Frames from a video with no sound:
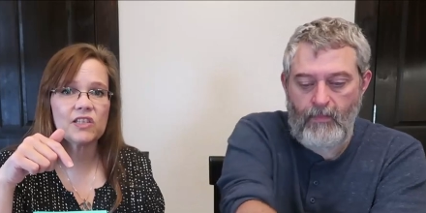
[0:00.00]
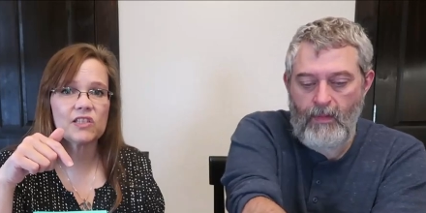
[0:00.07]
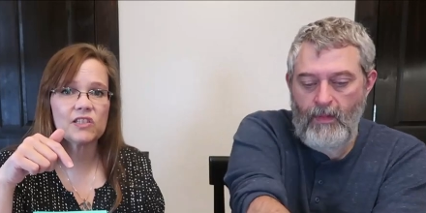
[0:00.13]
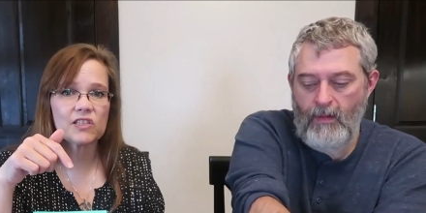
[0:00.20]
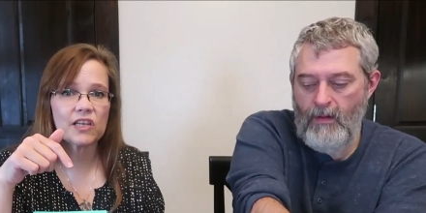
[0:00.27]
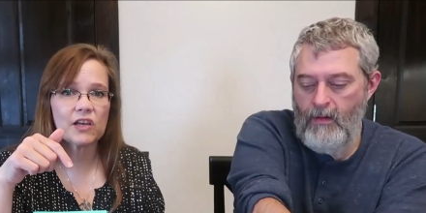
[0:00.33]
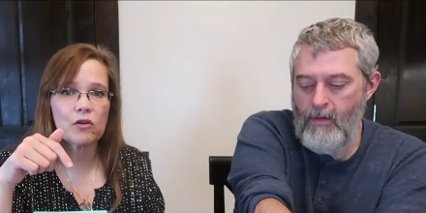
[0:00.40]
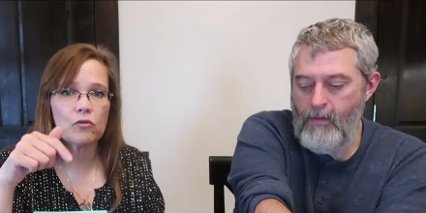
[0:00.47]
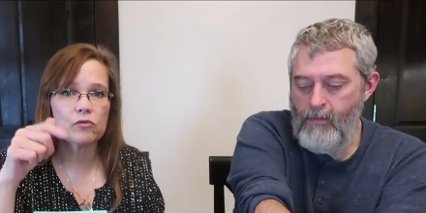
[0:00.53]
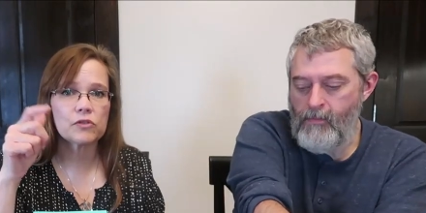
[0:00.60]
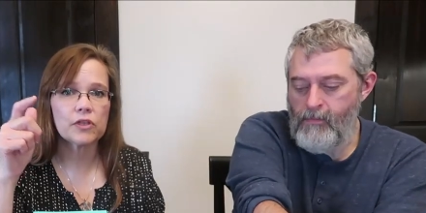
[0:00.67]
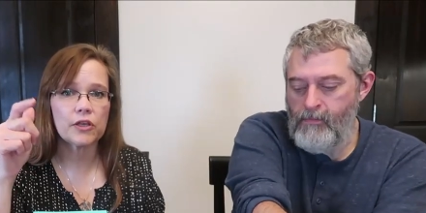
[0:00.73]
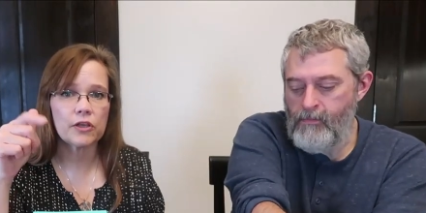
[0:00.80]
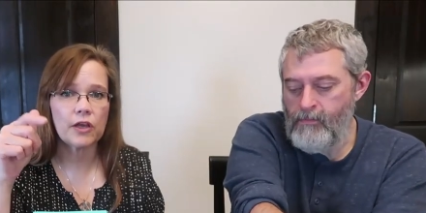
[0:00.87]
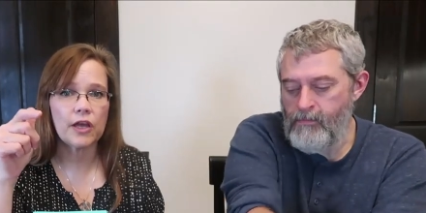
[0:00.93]
Speaker 1: in
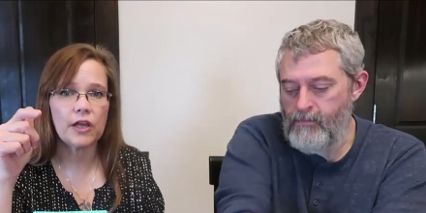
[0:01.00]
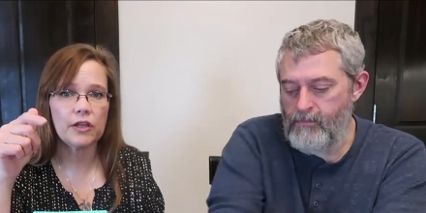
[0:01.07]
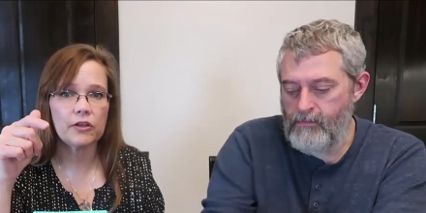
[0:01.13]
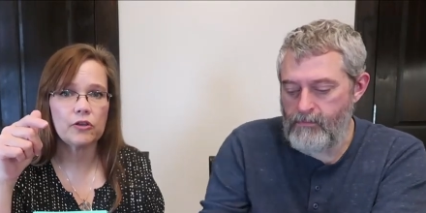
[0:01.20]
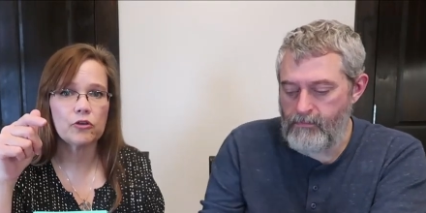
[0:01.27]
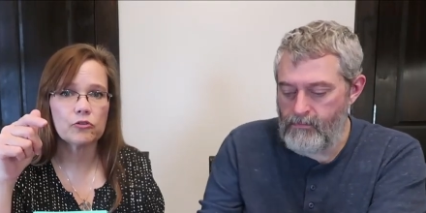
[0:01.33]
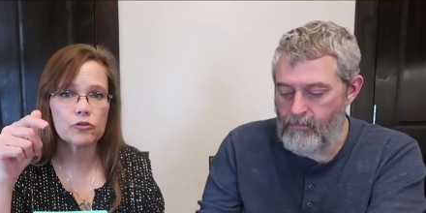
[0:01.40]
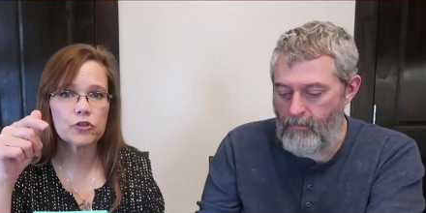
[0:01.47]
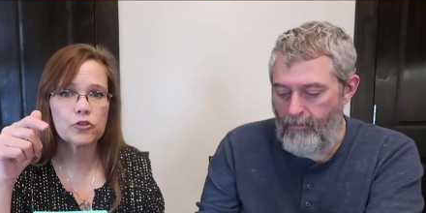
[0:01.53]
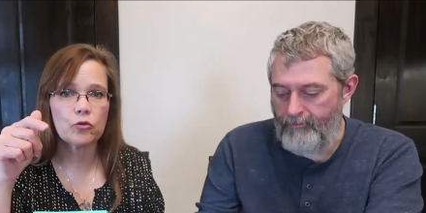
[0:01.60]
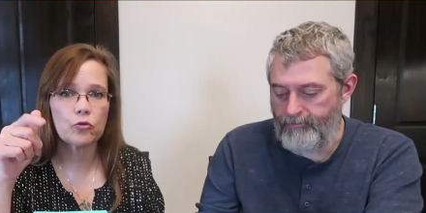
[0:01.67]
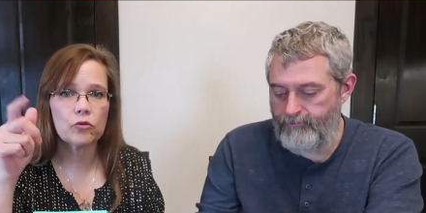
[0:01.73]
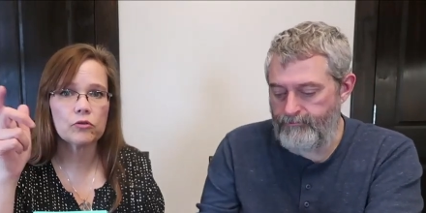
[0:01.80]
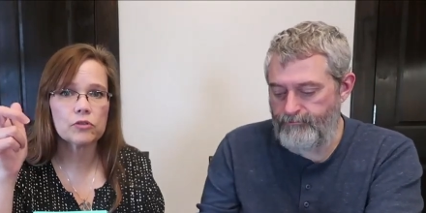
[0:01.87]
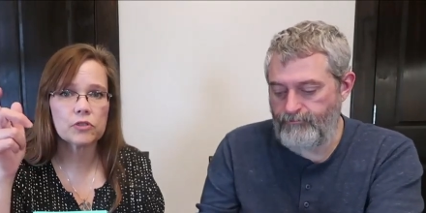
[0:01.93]
singles at, at your
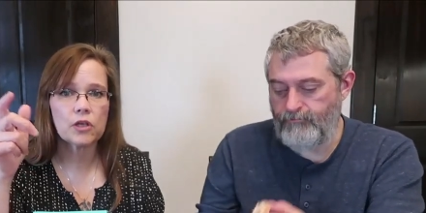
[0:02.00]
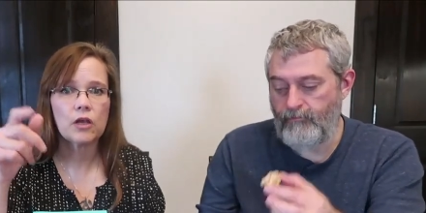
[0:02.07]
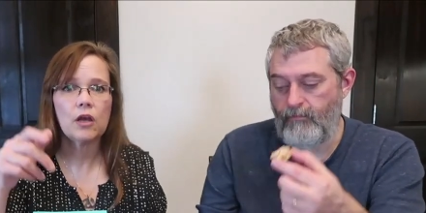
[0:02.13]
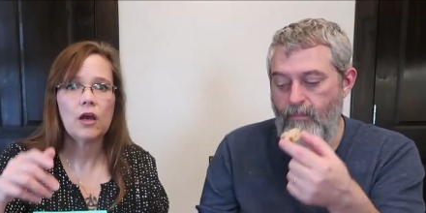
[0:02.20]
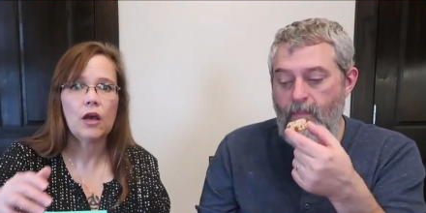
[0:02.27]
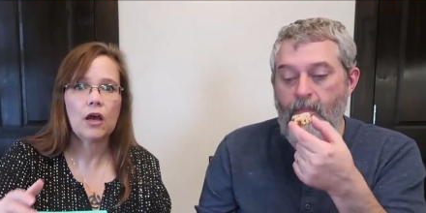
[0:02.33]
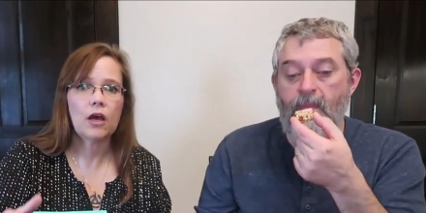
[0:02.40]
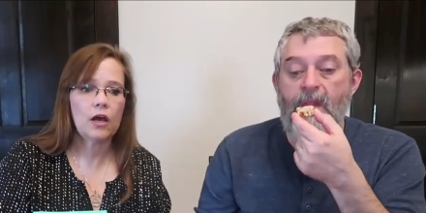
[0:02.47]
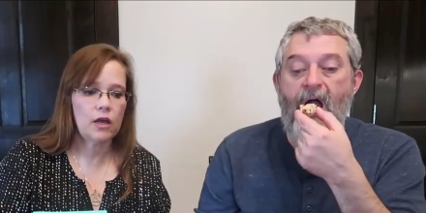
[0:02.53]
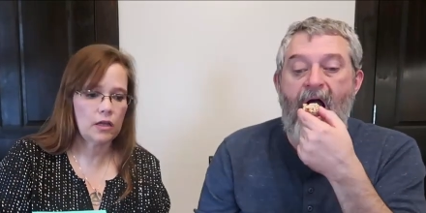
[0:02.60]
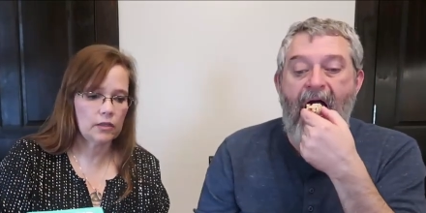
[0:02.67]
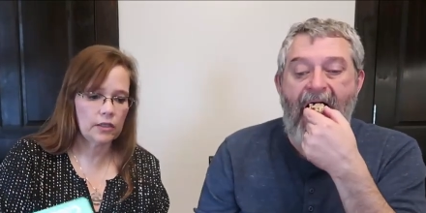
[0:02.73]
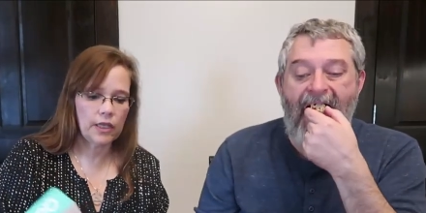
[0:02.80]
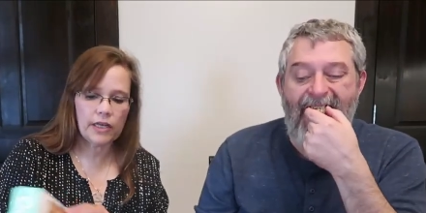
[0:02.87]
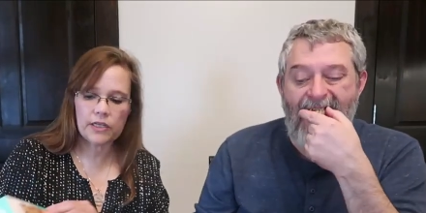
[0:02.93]
stores,
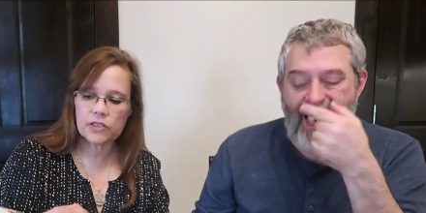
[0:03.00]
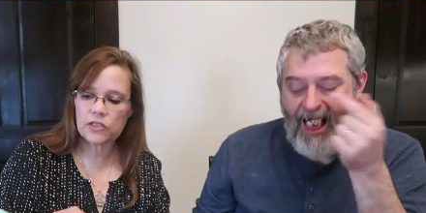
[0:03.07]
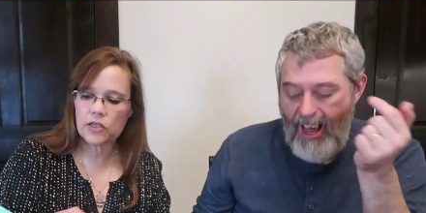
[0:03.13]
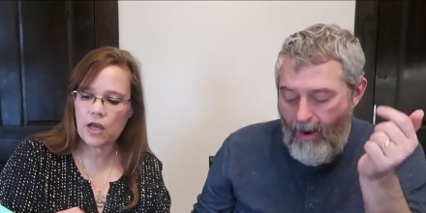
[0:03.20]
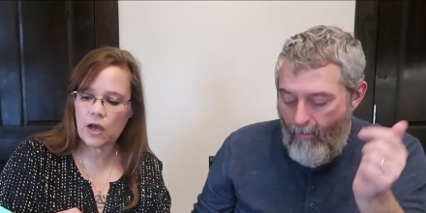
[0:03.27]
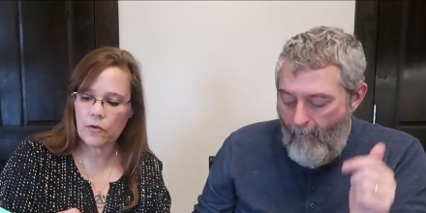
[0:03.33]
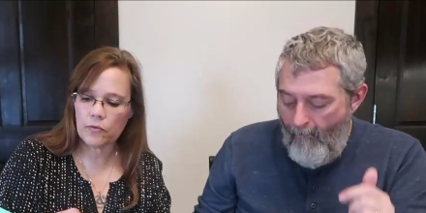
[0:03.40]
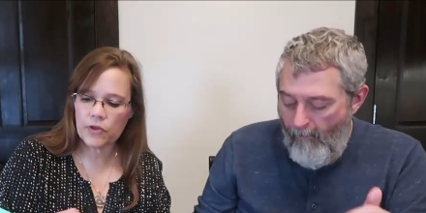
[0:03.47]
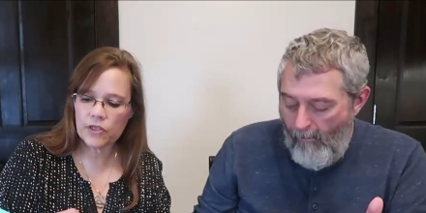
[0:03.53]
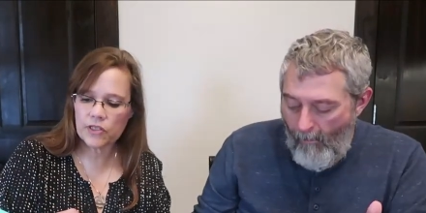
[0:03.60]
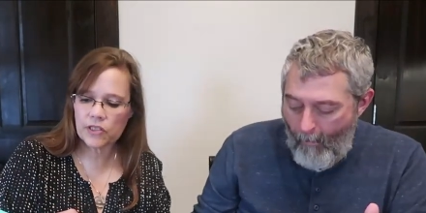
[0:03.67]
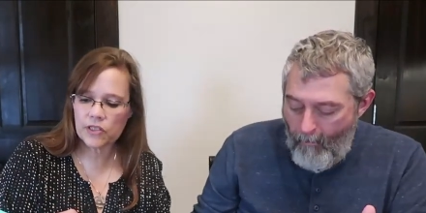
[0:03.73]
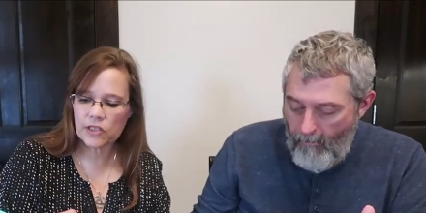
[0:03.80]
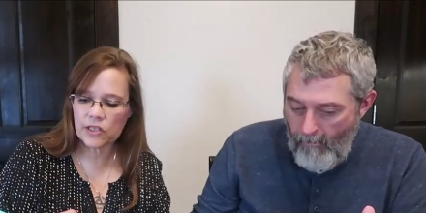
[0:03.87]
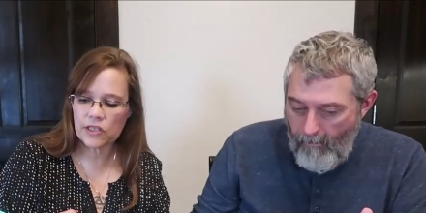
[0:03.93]
uh, let us know.
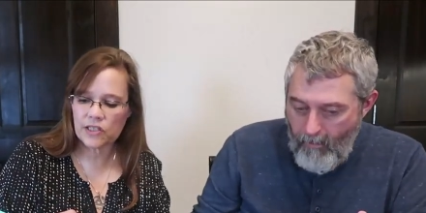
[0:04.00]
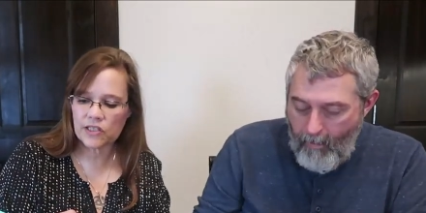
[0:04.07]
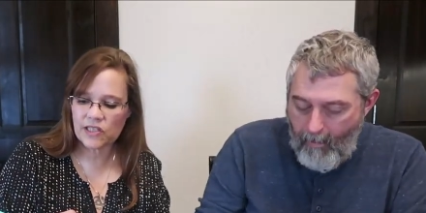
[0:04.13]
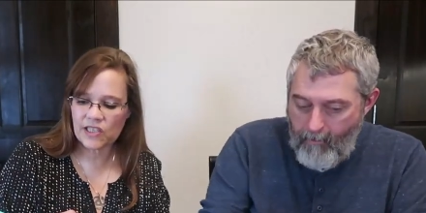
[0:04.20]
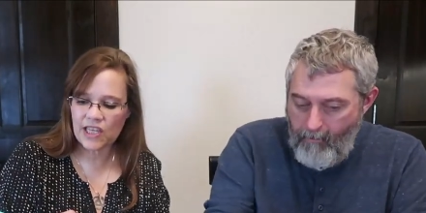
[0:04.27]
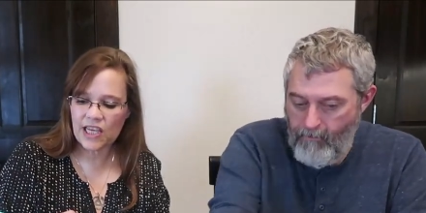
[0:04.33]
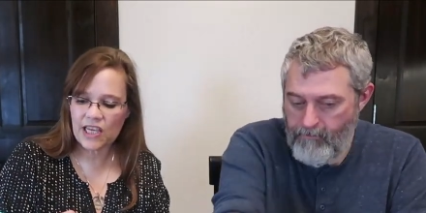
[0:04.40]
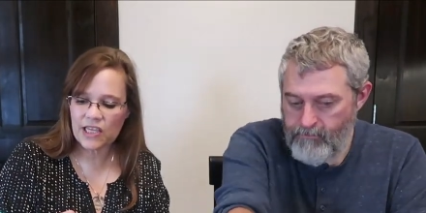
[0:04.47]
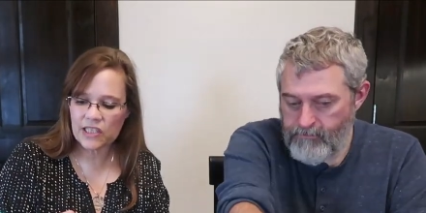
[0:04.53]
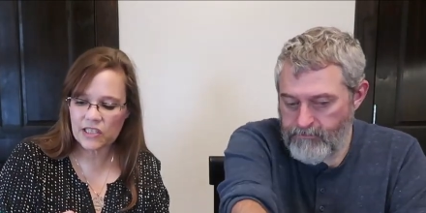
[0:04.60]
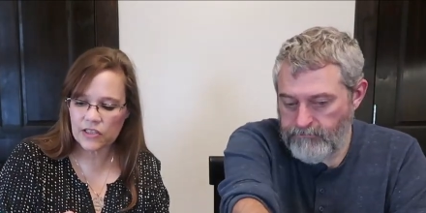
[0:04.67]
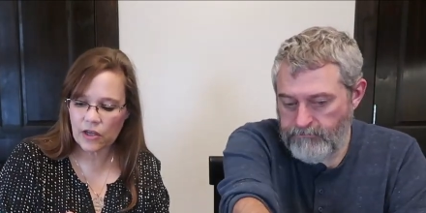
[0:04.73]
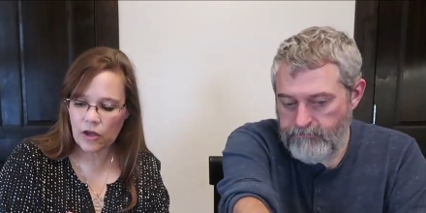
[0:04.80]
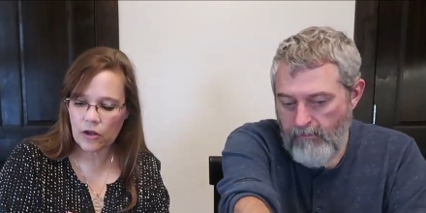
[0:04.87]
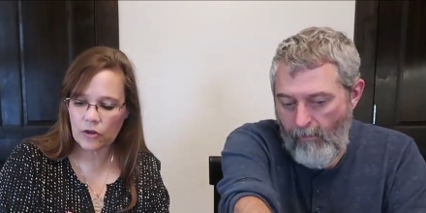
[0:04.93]
This is the sea
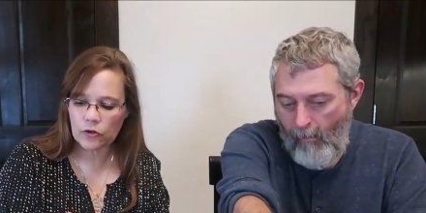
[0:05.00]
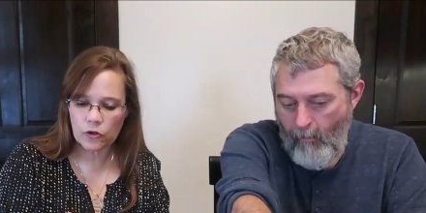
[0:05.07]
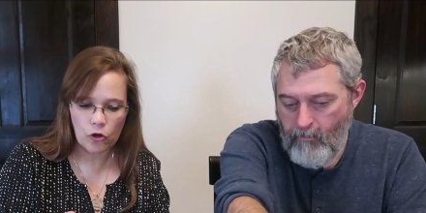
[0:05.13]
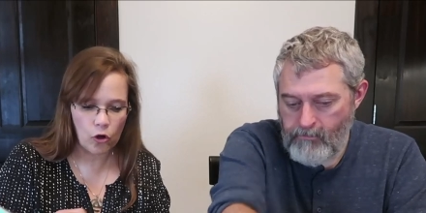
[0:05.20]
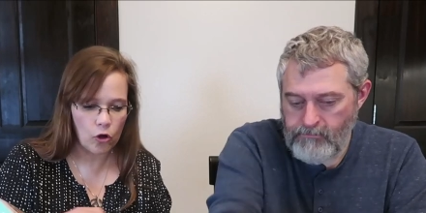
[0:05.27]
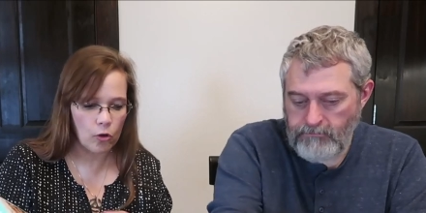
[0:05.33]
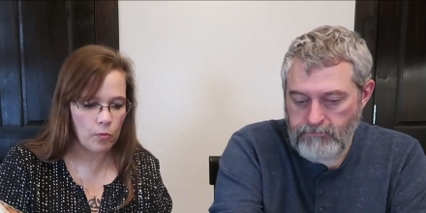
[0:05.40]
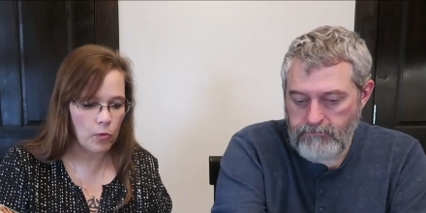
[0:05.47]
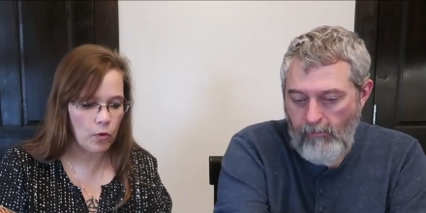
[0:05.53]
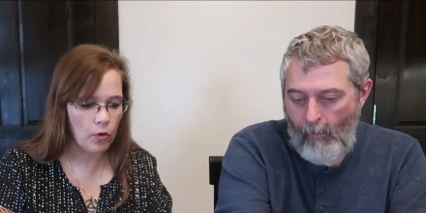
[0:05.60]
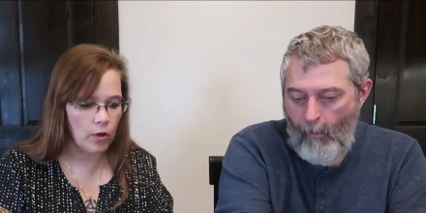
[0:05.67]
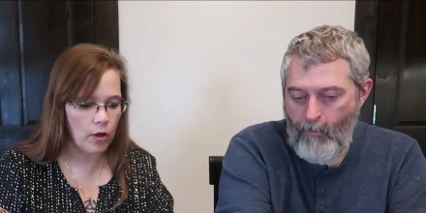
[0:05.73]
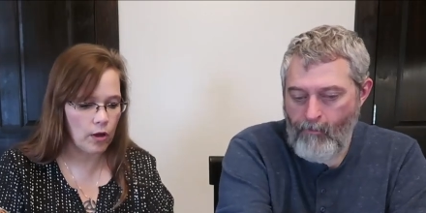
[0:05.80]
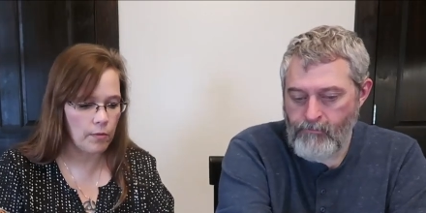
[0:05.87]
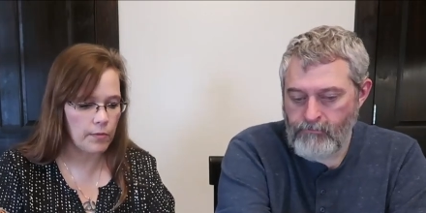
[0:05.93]
salt caramel
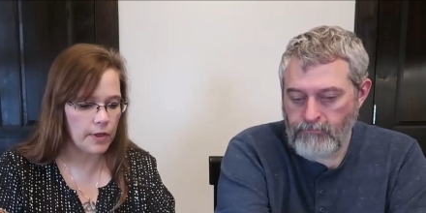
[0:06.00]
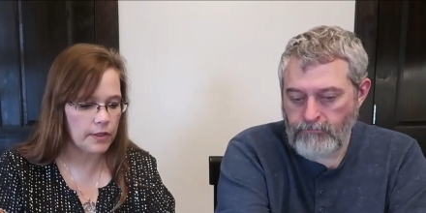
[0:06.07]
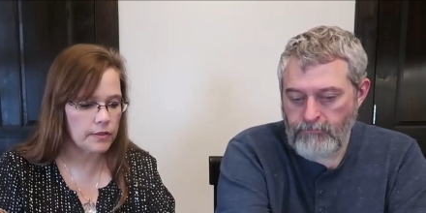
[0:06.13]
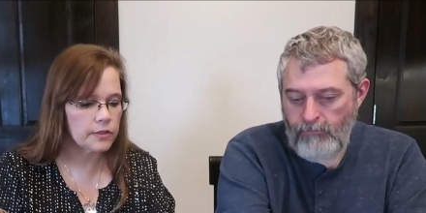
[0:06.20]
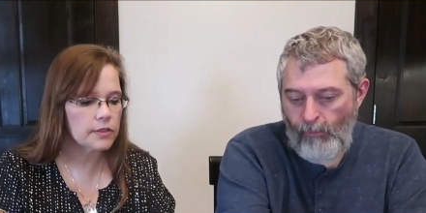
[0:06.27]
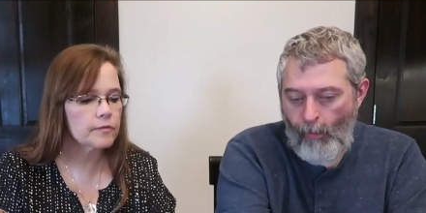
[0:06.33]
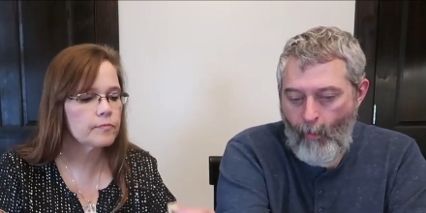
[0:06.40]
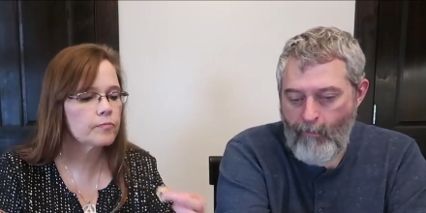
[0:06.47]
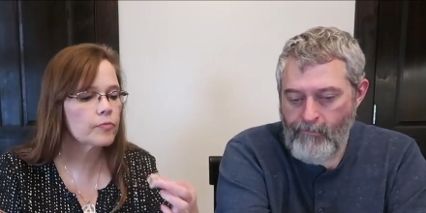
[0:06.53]
almond.